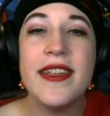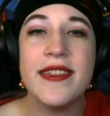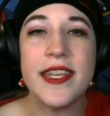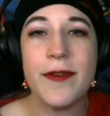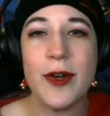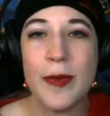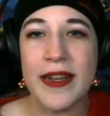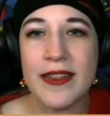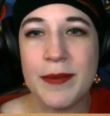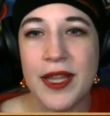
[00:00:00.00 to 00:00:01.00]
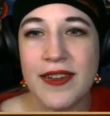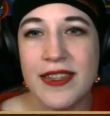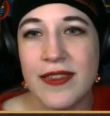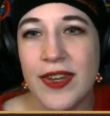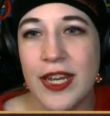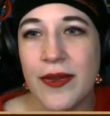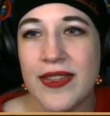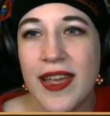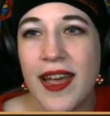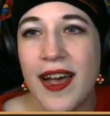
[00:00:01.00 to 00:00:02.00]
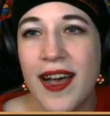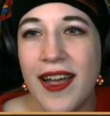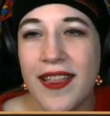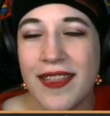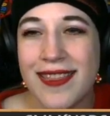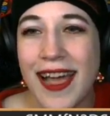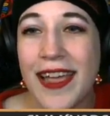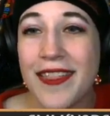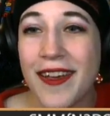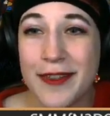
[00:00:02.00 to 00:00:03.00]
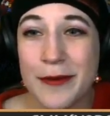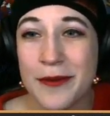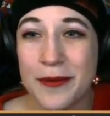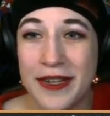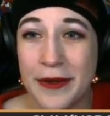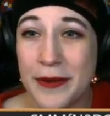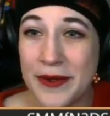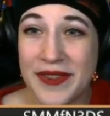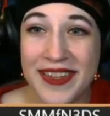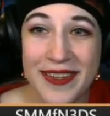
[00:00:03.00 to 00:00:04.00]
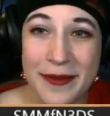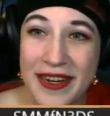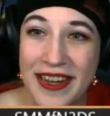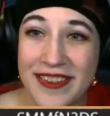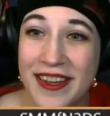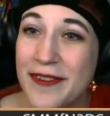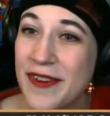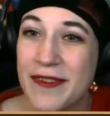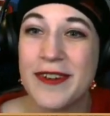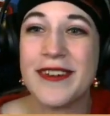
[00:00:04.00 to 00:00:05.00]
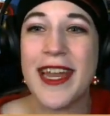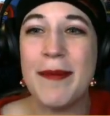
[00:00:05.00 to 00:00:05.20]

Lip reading: 6-4, back to Polonxy's videos. I thought this was one of the coolest things when I saw it for the first time,